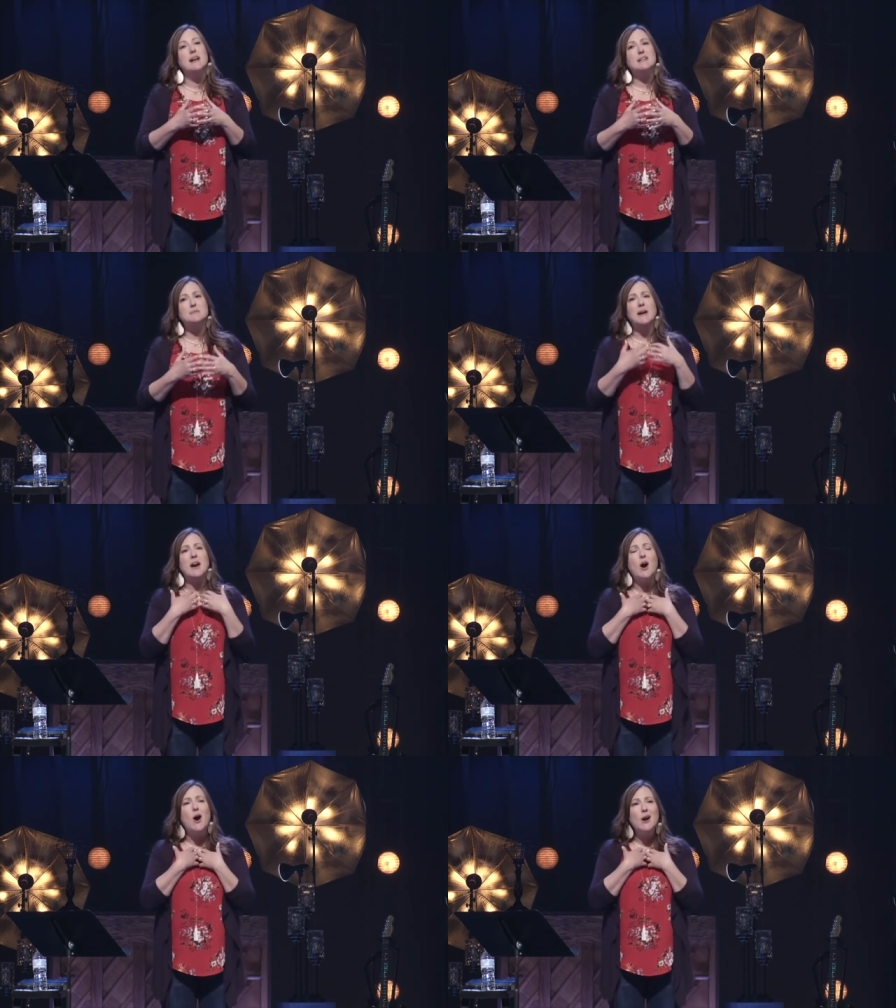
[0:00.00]
as my
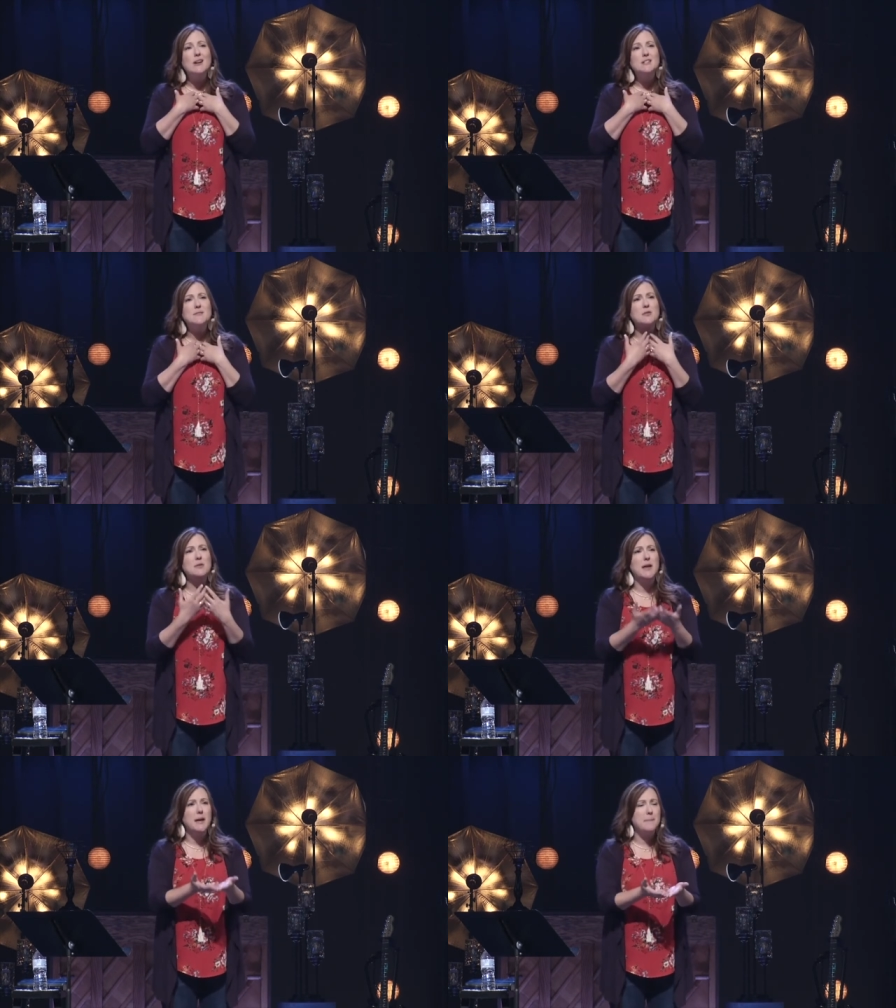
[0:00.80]
heart for
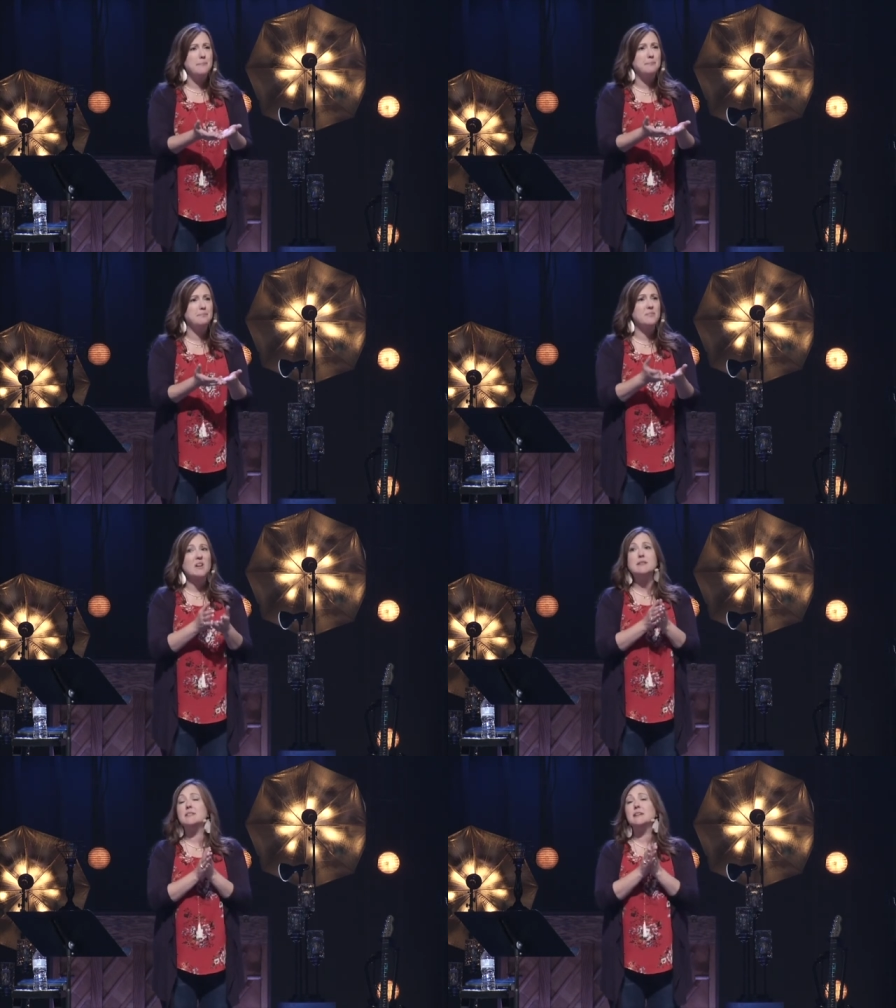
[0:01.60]
them
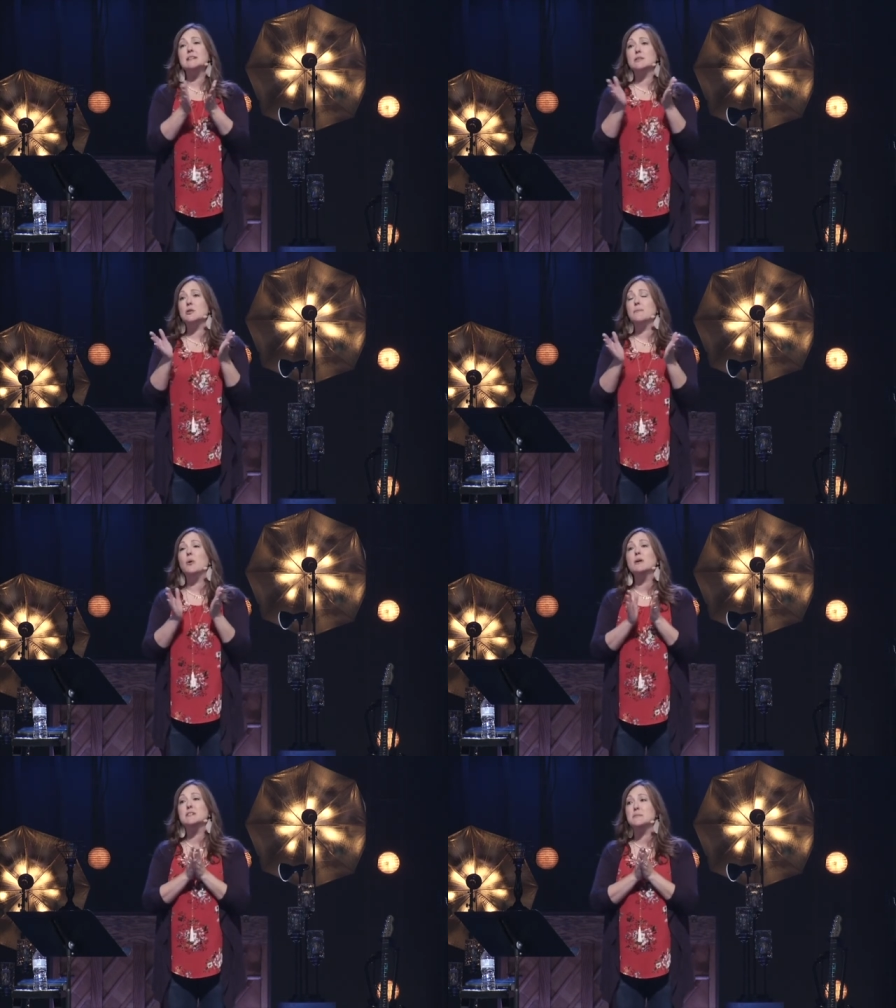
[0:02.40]
and things that are
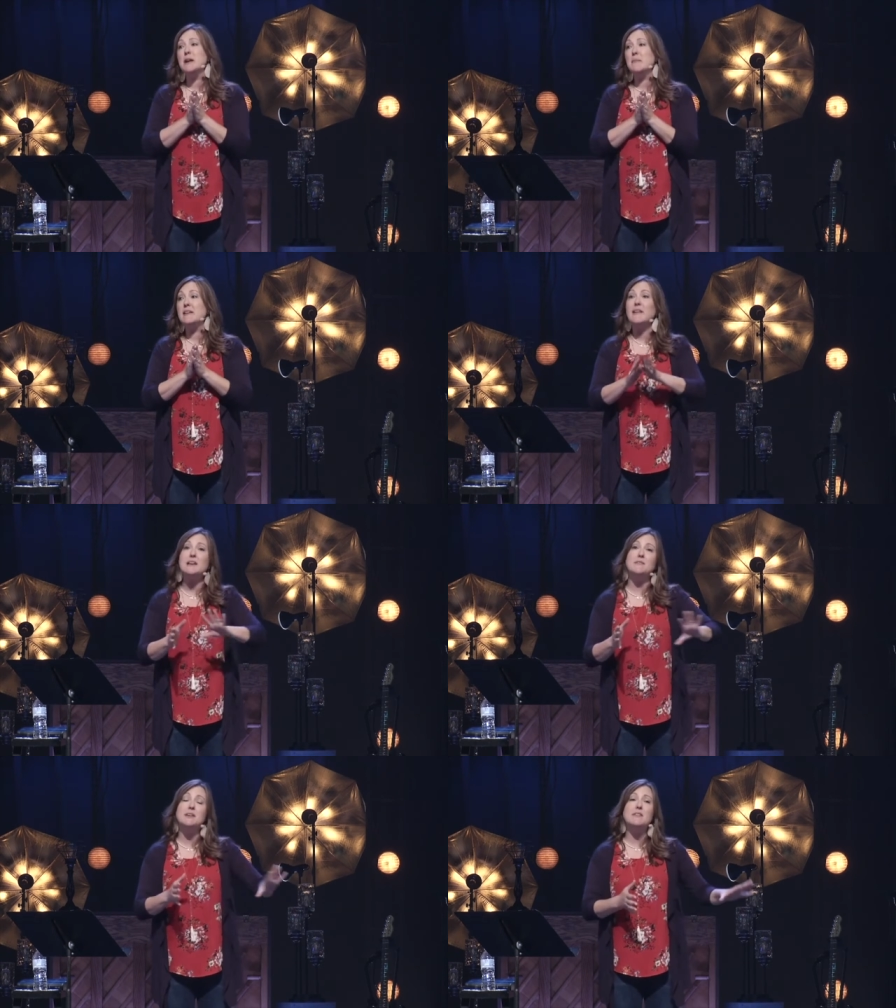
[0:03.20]
important to me in my
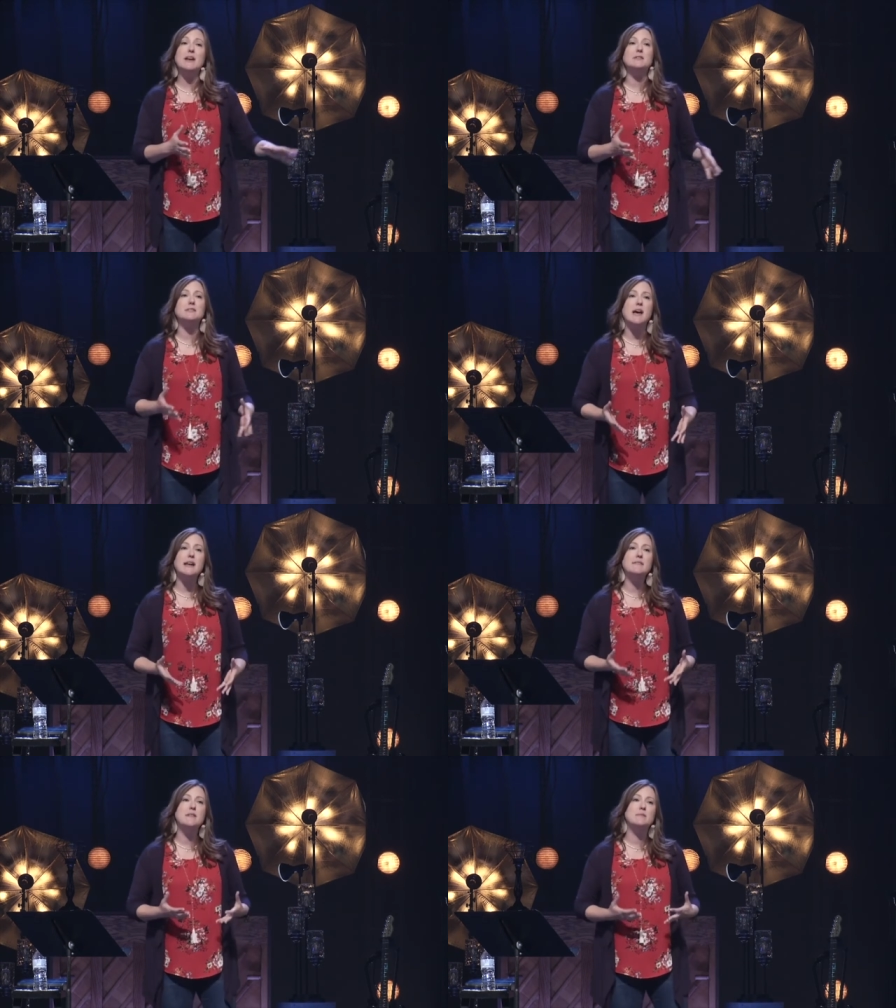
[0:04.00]
life, even
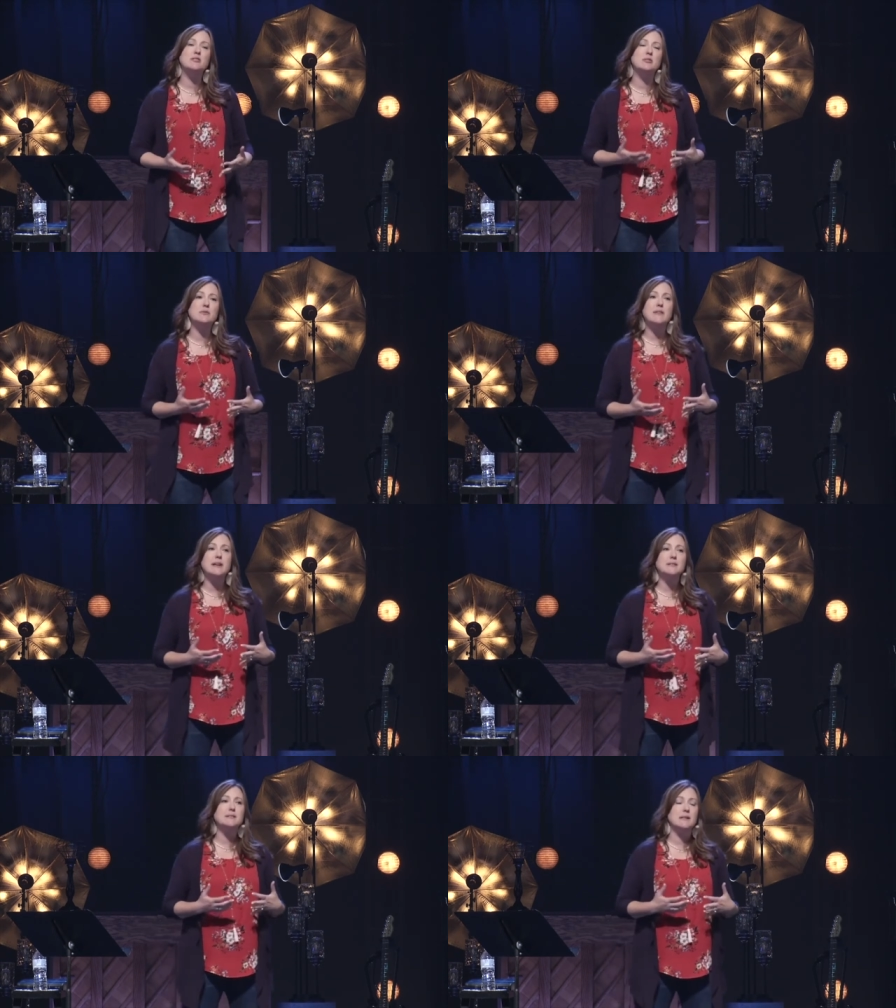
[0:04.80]
outside of them, do
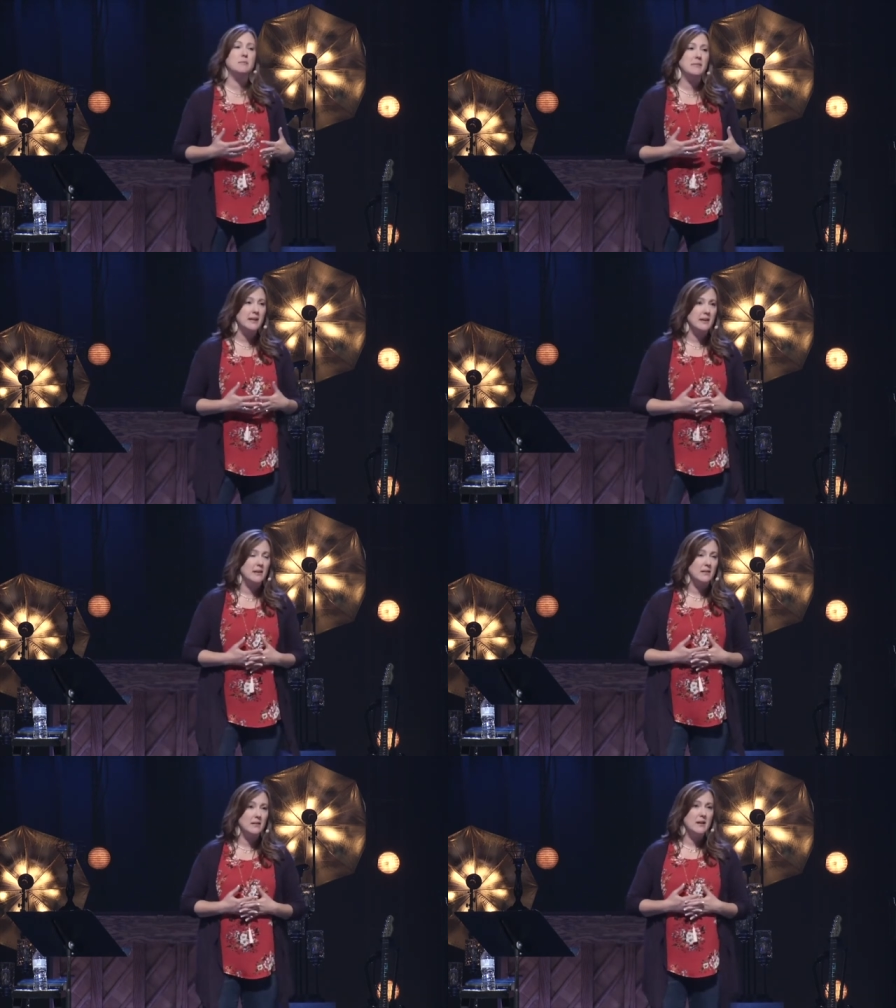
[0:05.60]
they see
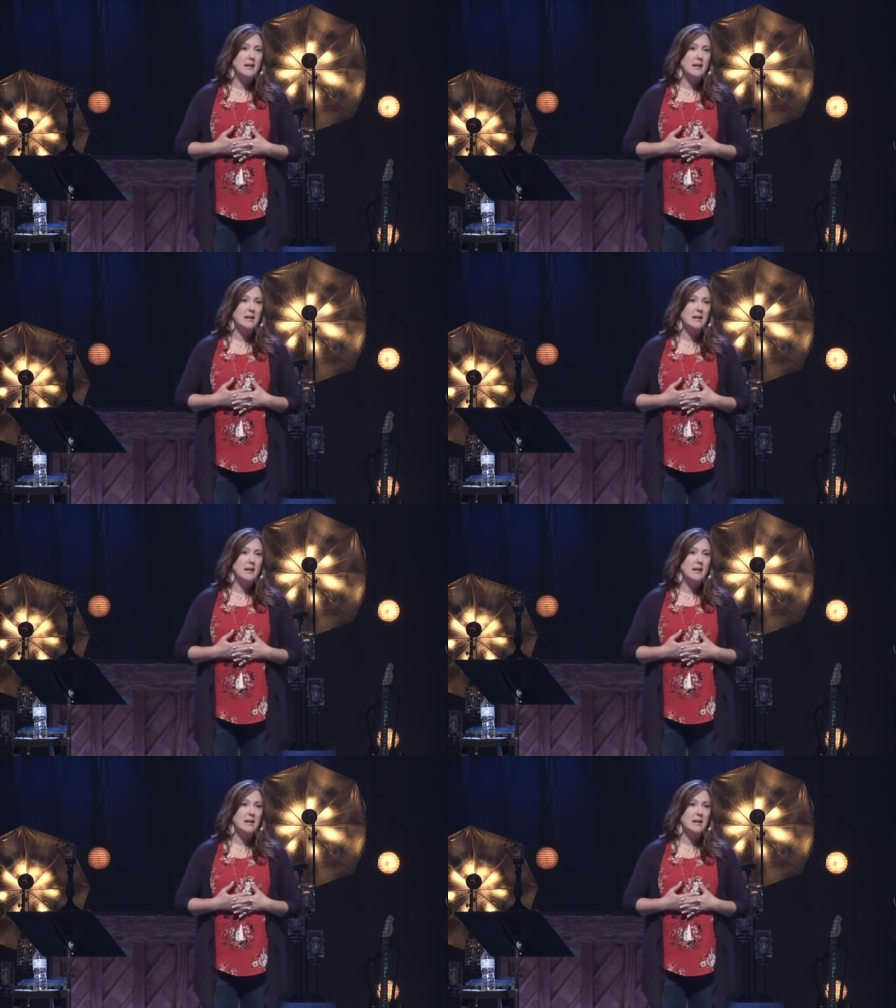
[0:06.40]
me?